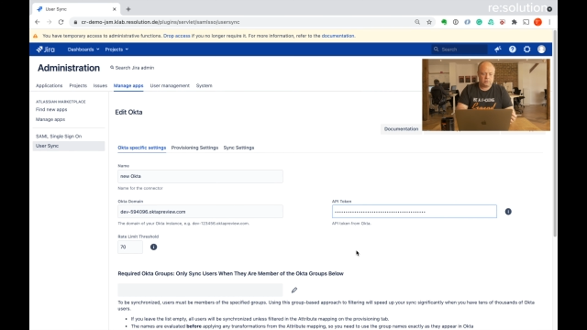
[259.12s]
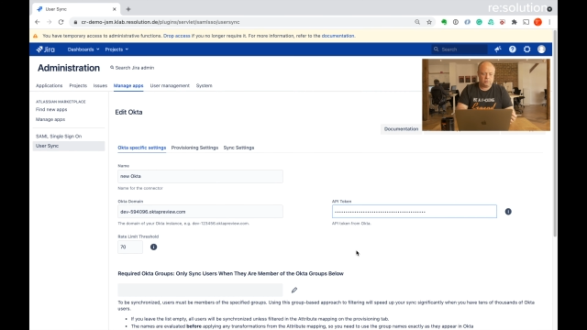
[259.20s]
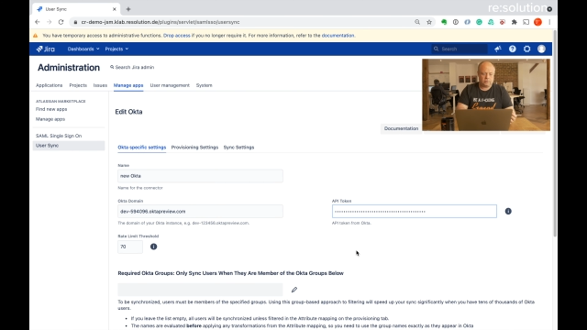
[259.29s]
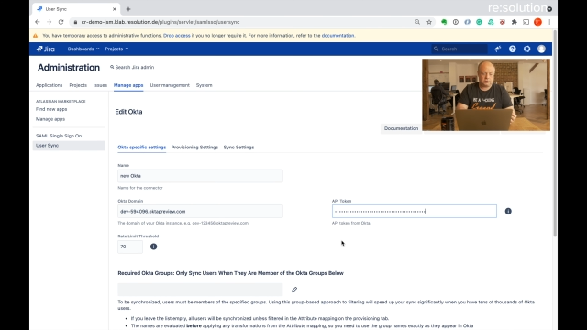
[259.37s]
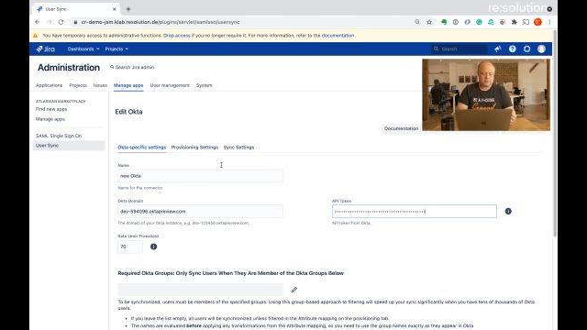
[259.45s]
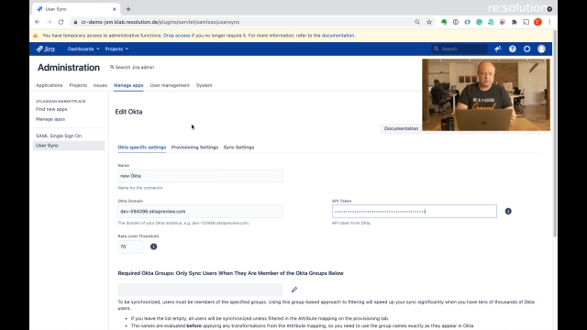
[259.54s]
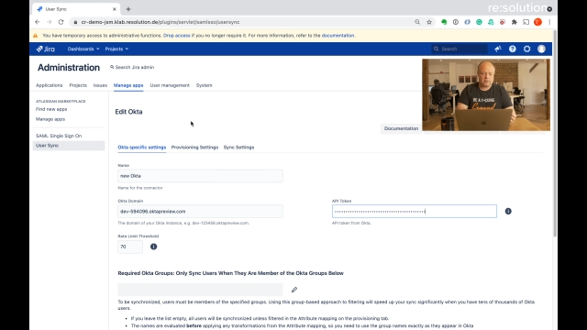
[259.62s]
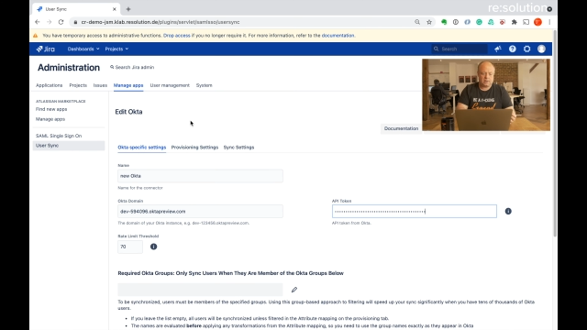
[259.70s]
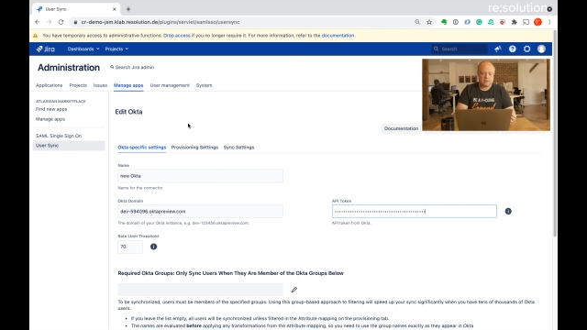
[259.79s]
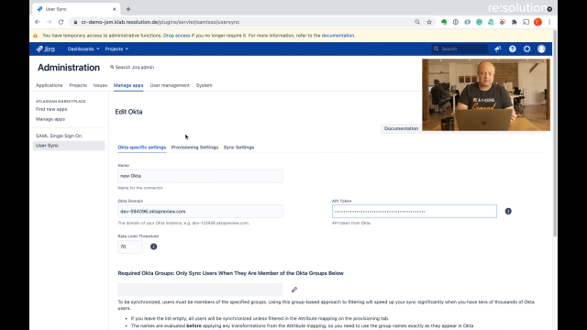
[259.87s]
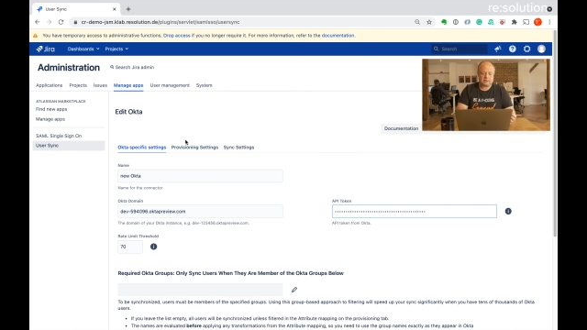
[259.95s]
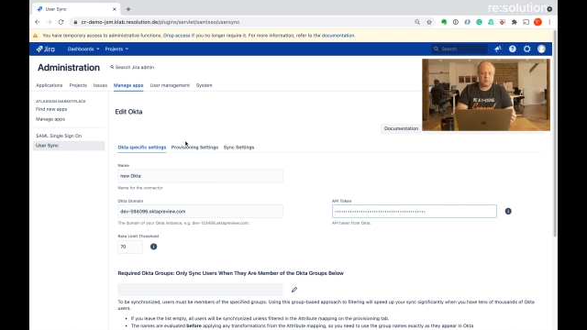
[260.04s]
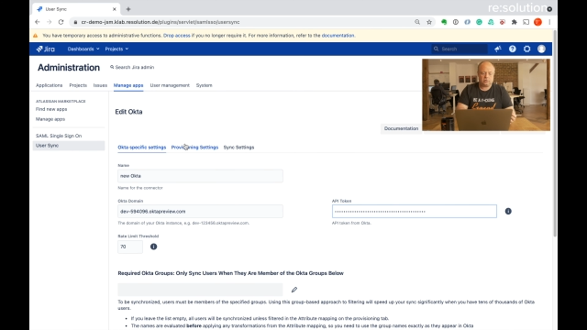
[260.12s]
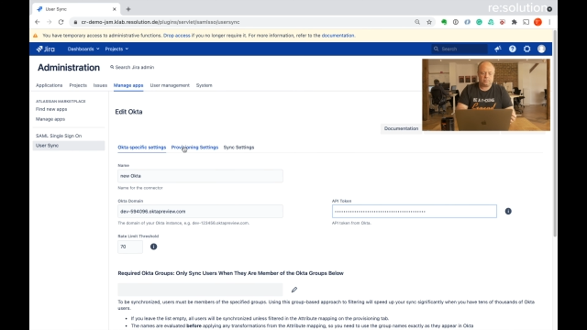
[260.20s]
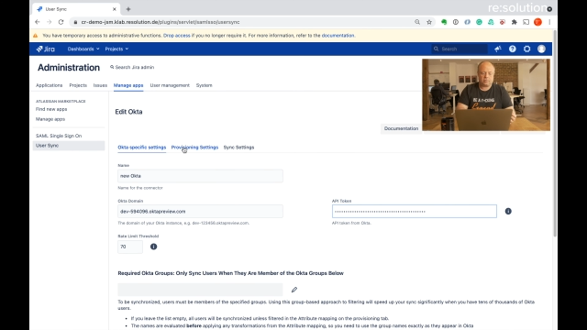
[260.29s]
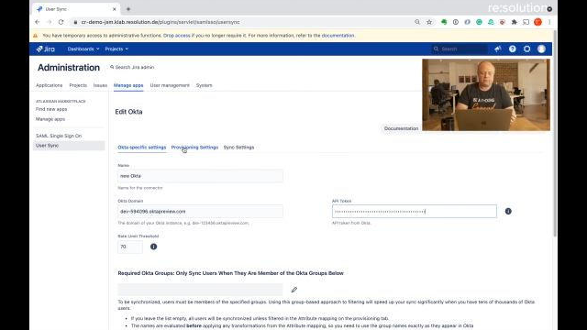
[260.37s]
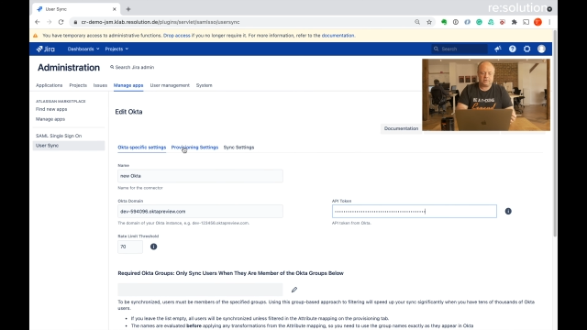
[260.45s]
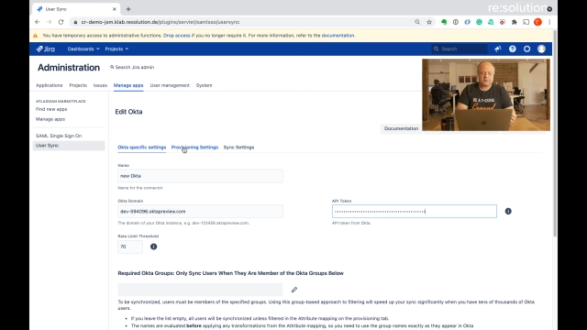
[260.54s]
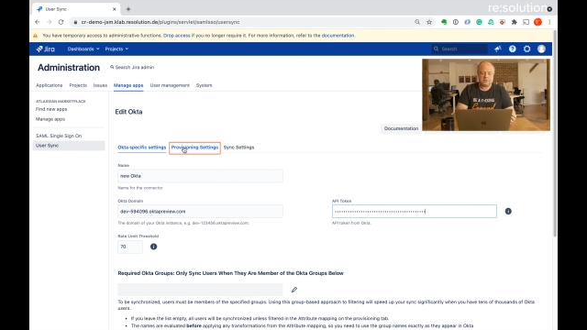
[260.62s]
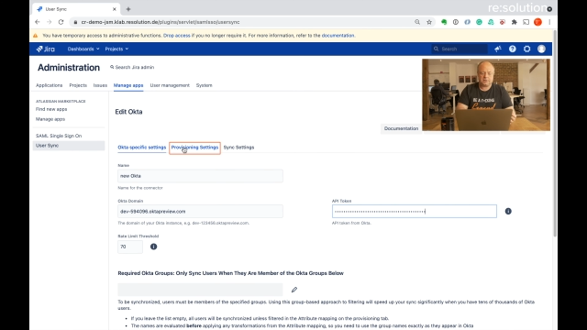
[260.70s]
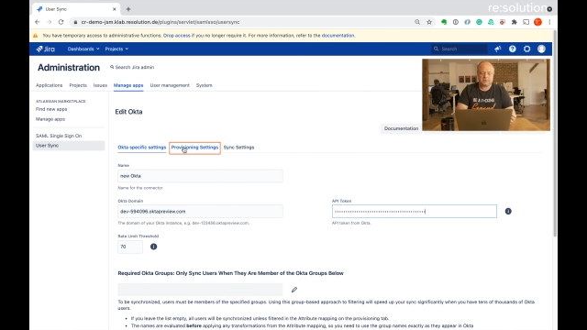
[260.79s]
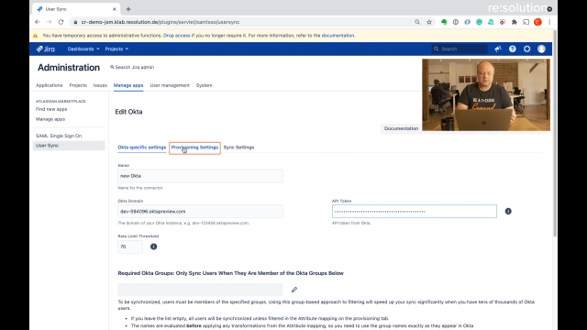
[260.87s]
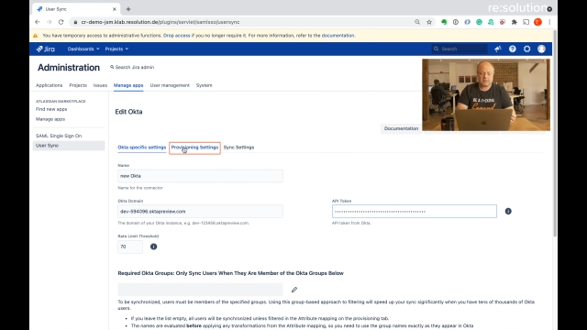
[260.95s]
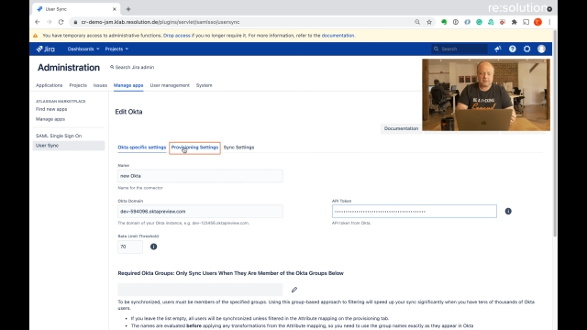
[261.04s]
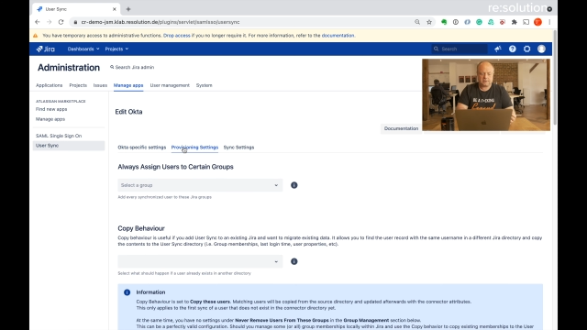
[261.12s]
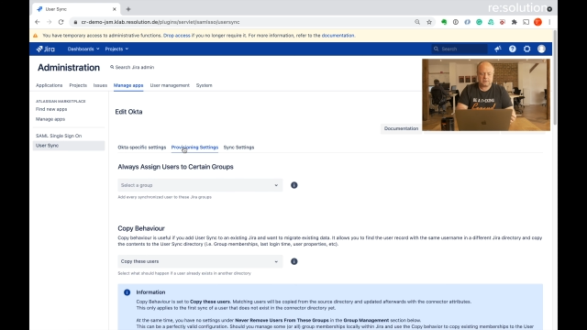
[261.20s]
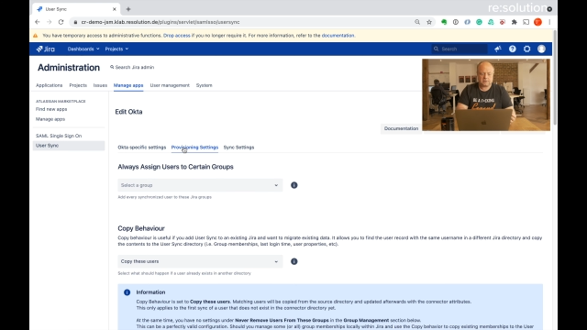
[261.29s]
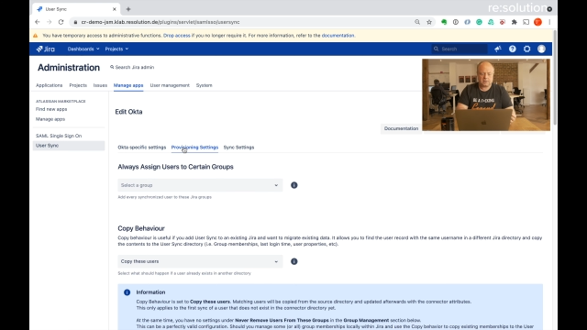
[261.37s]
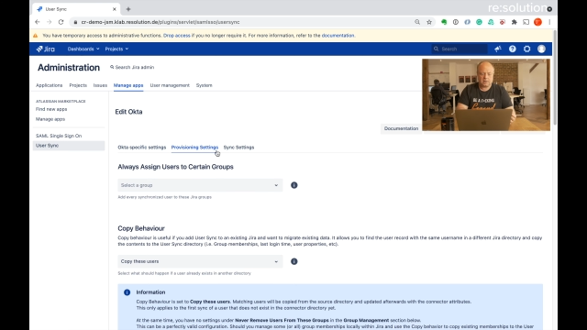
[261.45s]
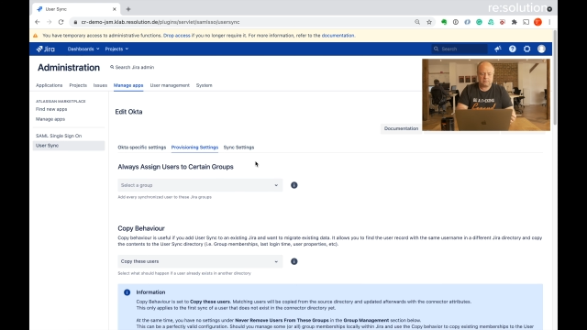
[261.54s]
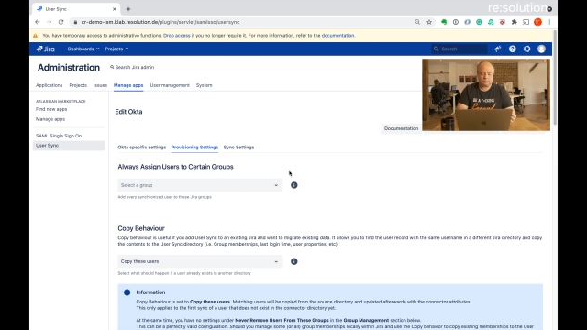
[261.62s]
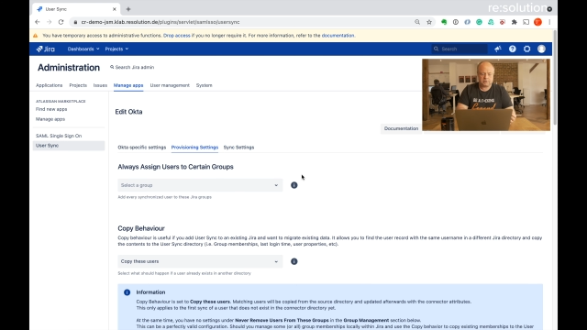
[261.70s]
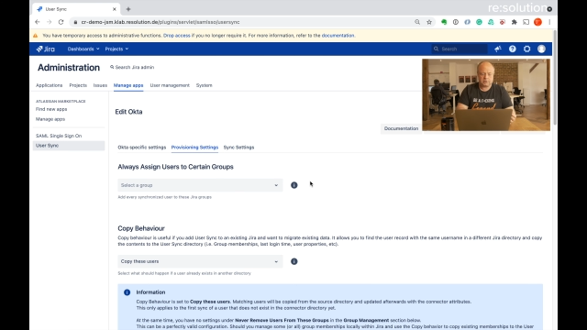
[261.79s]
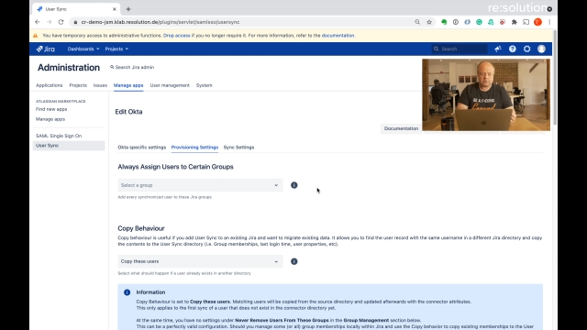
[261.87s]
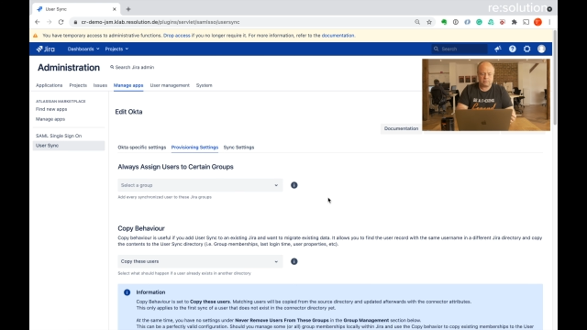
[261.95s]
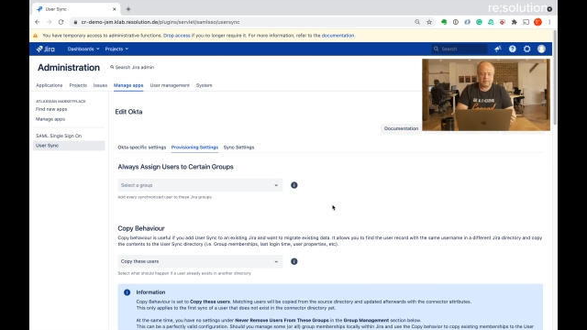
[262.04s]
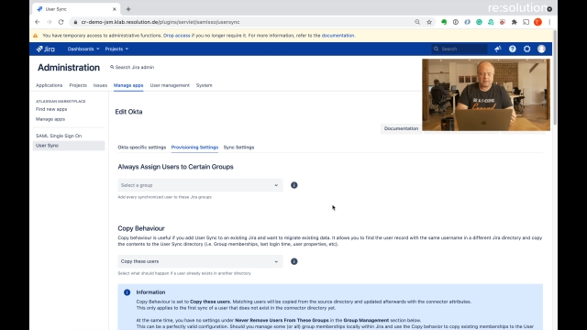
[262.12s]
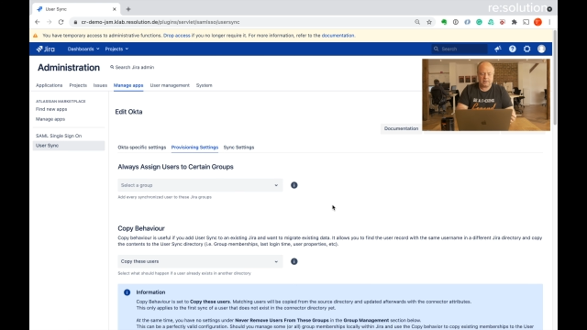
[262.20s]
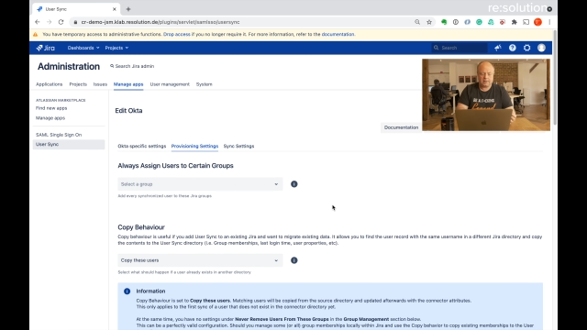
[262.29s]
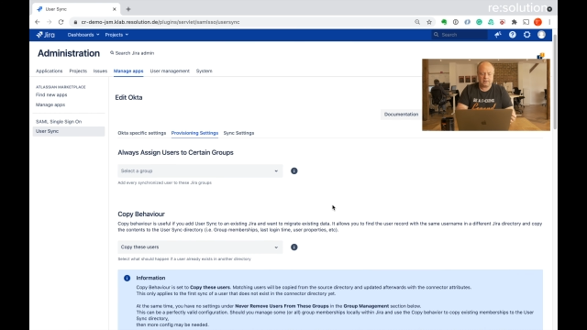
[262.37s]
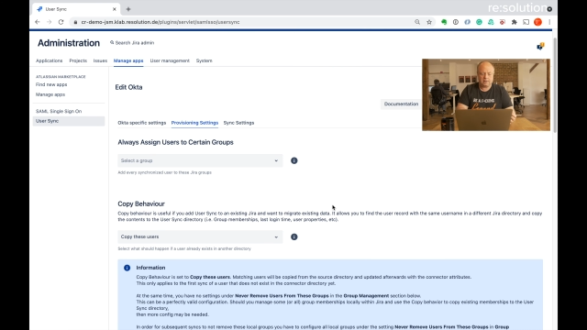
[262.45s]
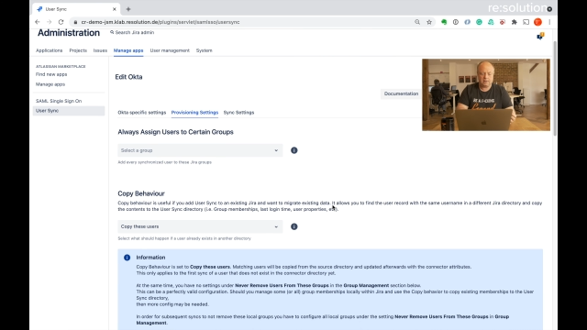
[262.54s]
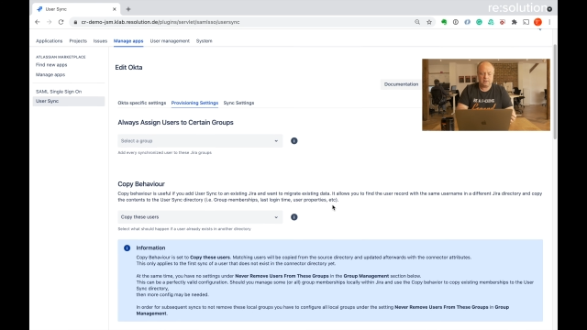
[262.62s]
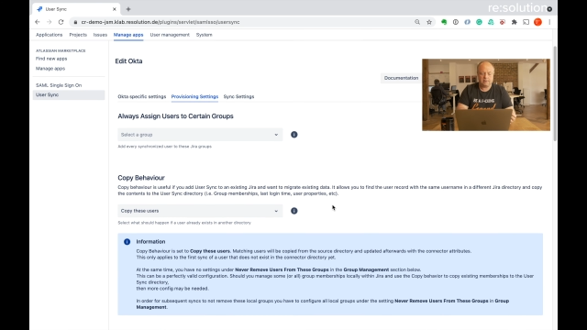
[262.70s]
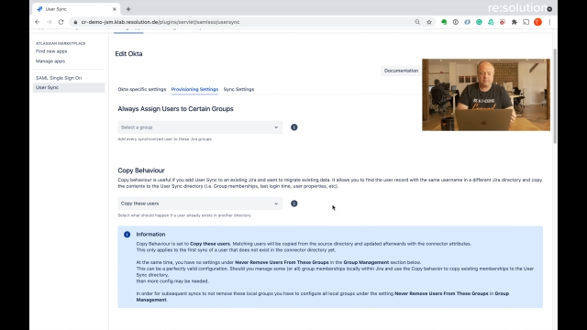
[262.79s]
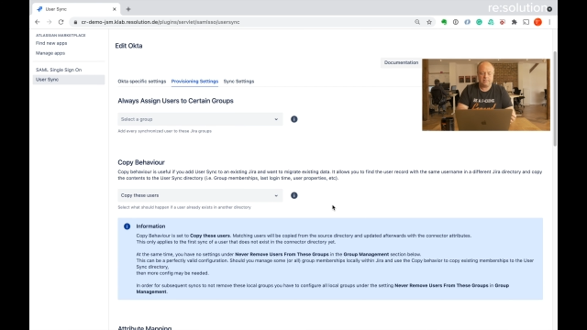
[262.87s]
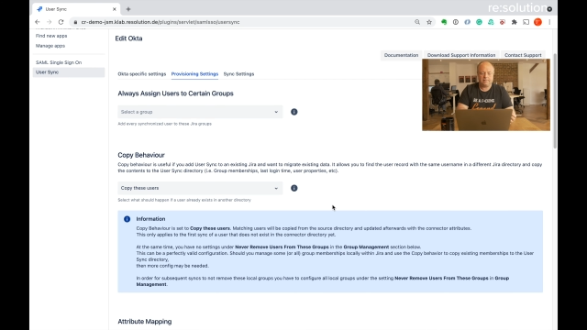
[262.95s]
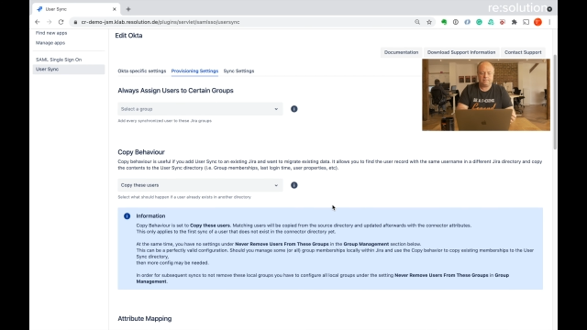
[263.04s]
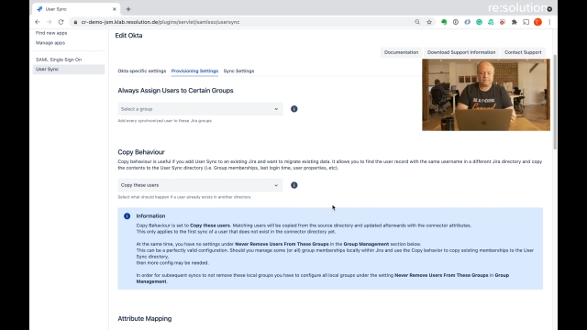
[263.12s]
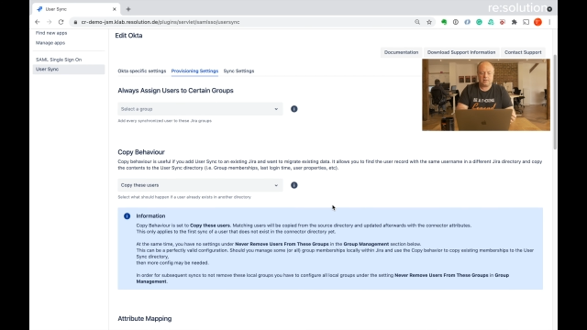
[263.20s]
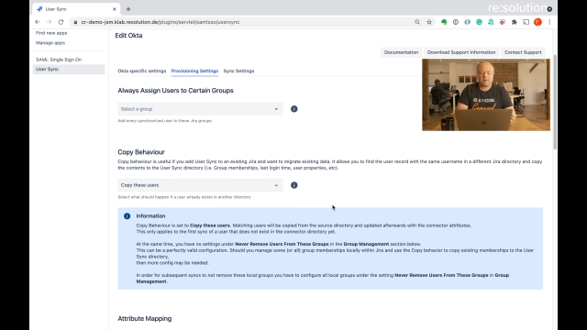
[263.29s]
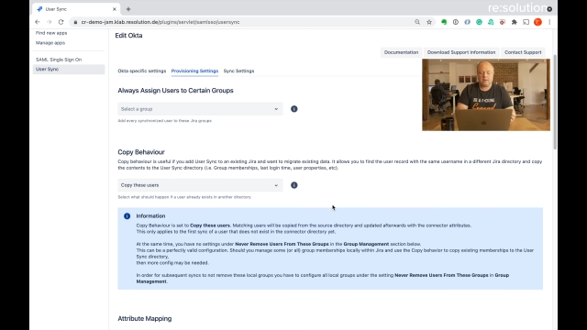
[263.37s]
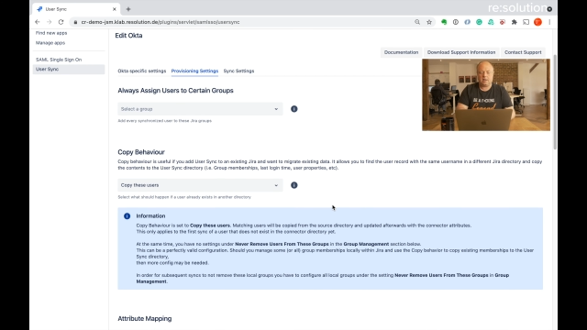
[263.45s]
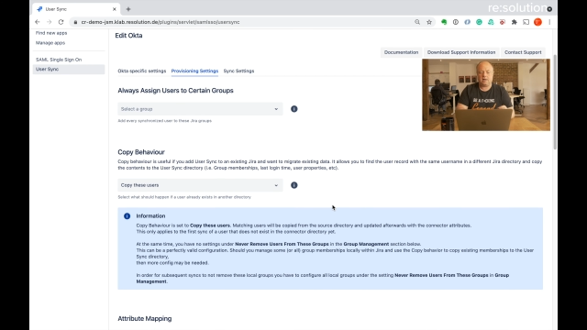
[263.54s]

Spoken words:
No face is visible, so there are no lips to read.